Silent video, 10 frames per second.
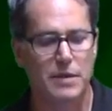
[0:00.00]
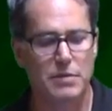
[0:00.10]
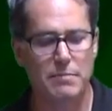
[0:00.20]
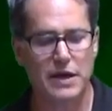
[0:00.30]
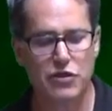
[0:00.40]

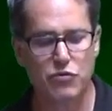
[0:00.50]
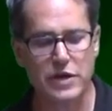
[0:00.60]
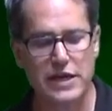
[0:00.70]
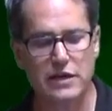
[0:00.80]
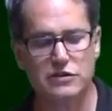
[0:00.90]
But by
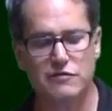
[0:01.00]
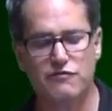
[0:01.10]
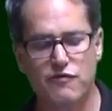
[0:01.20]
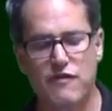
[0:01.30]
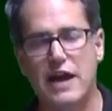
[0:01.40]
3 years
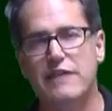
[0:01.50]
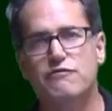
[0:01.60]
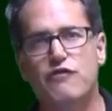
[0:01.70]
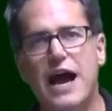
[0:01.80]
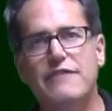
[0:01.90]
and
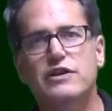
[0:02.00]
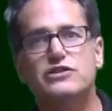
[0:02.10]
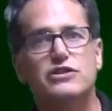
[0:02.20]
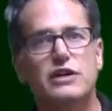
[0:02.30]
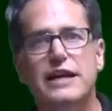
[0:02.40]
5
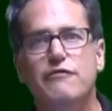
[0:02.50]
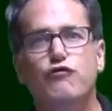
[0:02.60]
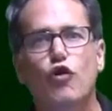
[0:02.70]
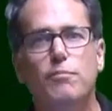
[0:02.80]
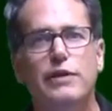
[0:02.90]
years, you're at a
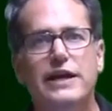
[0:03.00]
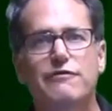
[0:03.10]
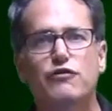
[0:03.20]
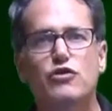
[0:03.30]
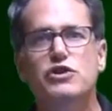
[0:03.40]
full plate
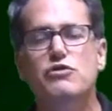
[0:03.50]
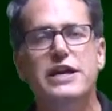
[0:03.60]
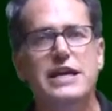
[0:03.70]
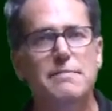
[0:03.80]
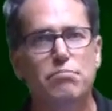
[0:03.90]
of food. You
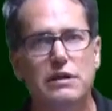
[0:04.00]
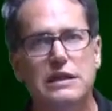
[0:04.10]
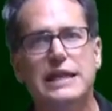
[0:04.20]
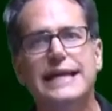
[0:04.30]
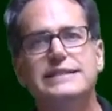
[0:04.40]
can eat
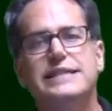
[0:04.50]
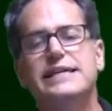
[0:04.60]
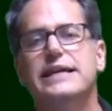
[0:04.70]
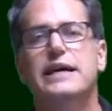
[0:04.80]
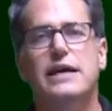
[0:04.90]

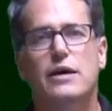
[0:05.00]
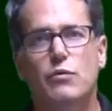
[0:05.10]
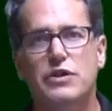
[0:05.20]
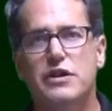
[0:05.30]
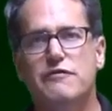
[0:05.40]
plenty
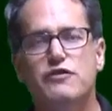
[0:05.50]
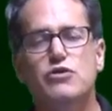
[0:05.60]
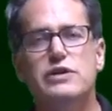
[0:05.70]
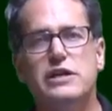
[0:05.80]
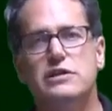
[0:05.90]
within a few
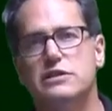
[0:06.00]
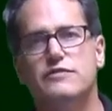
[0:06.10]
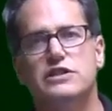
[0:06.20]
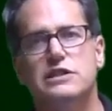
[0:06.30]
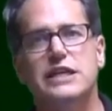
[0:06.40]
years of a
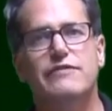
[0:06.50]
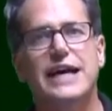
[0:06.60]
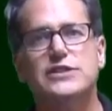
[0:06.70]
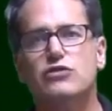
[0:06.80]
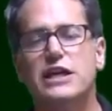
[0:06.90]
sleeve
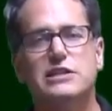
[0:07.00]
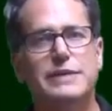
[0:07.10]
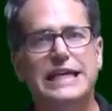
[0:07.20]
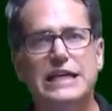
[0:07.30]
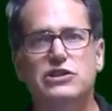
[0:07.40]
gastrectomy
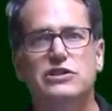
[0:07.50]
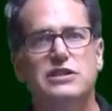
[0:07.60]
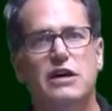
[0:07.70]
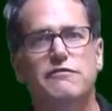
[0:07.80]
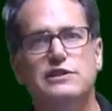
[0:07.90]
to get
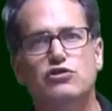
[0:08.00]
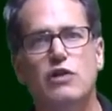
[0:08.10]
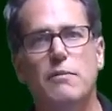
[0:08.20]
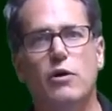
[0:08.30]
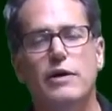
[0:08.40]
yourself in
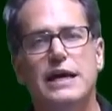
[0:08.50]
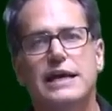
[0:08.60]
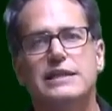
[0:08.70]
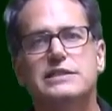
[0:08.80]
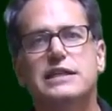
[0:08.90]
trouble.
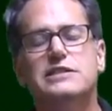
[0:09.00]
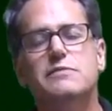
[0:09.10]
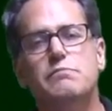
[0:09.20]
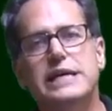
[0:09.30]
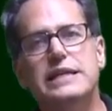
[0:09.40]
This
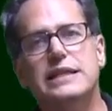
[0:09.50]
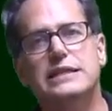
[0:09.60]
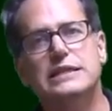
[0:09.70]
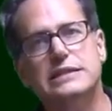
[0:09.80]
doesn't mean that the